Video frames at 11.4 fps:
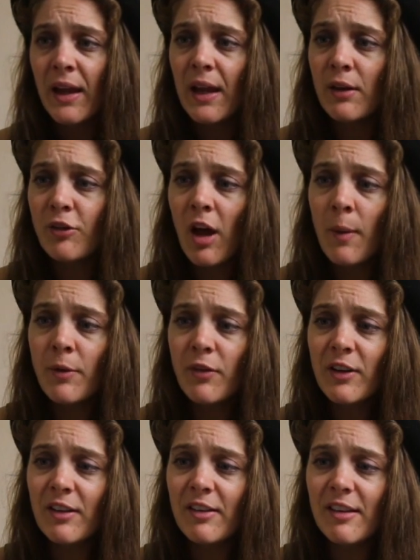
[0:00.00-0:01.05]
In terms of
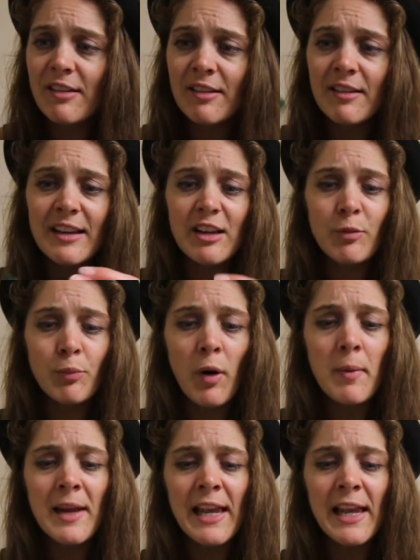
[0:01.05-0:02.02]
consistency, it's probably